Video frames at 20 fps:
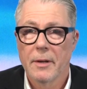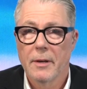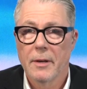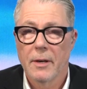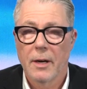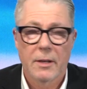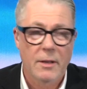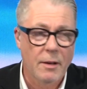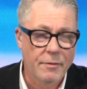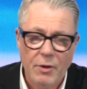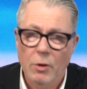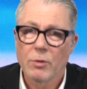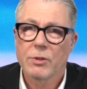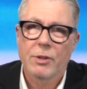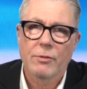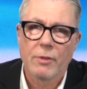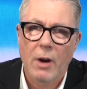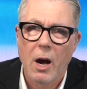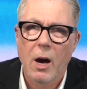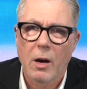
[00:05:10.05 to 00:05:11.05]
of course
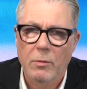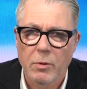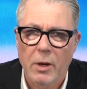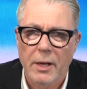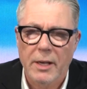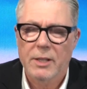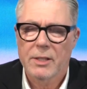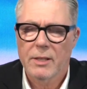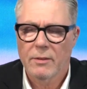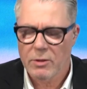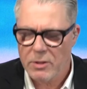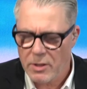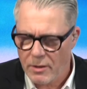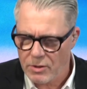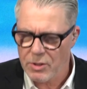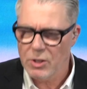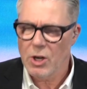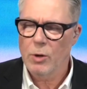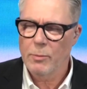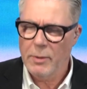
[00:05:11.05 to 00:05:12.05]
there are hard-working civil
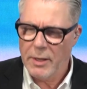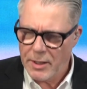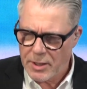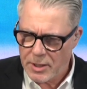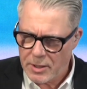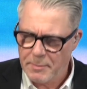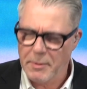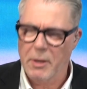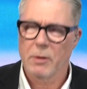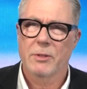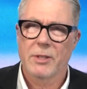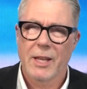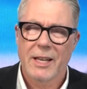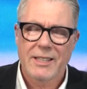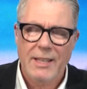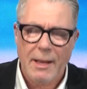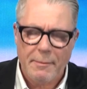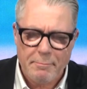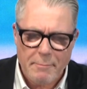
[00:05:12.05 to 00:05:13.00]
service, nobody disputes that,